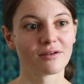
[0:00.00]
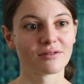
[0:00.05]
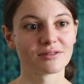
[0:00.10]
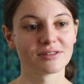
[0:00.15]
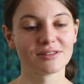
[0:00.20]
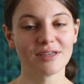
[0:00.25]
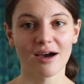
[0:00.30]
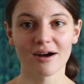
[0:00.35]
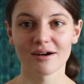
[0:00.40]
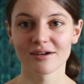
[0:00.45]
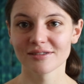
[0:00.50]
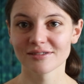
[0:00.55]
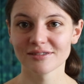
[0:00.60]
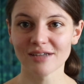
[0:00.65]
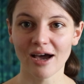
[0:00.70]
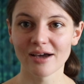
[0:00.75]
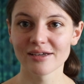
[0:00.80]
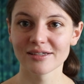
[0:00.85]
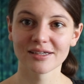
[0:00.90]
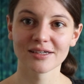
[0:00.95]
yarn
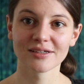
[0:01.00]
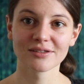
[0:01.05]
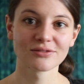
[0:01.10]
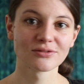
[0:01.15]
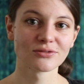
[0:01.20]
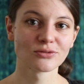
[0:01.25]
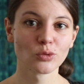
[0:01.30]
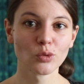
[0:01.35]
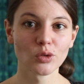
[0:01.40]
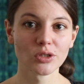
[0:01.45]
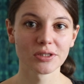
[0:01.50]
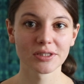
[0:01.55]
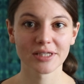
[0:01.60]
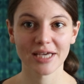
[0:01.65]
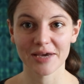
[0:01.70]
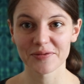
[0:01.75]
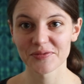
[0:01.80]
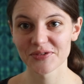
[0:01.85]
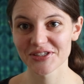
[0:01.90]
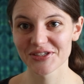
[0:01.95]
dyeing, wool
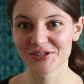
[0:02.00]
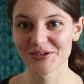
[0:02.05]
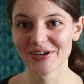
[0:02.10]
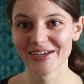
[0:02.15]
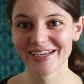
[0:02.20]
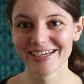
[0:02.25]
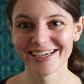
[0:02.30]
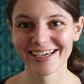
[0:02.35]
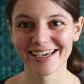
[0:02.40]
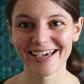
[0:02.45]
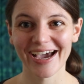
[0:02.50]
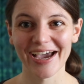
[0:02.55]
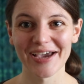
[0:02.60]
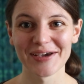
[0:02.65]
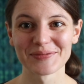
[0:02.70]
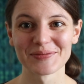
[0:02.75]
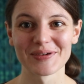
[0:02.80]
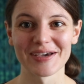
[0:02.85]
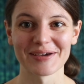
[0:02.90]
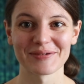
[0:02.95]
chemistry, I
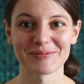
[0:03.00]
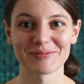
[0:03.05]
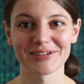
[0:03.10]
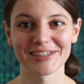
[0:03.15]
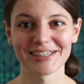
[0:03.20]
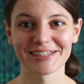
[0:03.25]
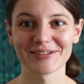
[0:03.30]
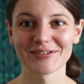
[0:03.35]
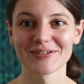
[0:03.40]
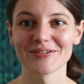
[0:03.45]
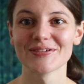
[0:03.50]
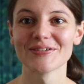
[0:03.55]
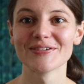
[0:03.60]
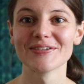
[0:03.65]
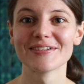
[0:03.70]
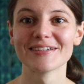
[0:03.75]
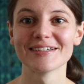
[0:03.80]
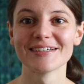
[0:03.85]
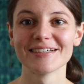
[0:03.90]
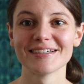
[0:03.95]
am happy
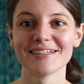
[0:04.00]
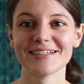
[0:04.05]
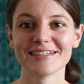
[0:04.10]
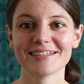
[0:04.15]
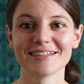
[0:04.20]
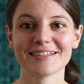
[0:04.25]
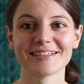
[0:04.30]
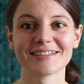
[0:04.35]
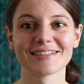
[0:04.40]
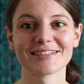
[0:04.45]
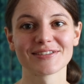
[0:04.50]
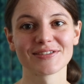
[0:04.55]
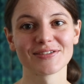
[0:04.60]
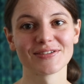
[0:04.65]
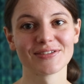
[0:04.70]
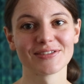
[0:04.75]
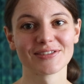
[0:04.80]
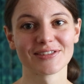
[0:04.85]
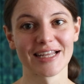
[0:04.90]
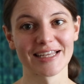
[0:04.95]
to
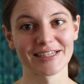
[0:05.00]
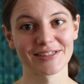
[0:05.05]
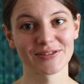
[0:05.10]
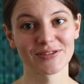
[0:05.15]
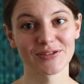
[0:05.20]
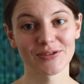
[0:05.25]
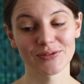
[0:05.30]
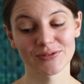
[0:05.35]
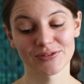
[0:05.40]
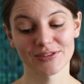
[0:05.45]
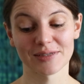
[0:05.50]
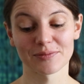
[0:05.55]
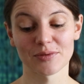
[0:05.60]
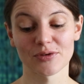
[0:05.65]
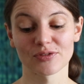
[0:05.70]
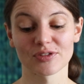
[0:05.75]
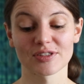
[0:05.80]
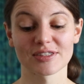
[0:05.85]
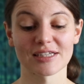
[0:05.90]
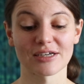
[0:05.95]
let you know some
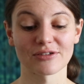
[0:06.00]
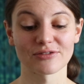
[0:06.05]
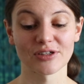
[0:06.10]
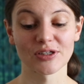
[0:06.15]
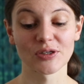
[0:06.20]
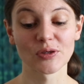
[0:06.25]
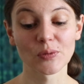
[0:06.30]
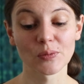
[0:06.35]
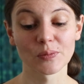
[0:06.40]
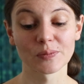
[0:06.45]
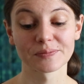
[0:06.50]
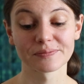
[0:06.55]
of the stuff I know.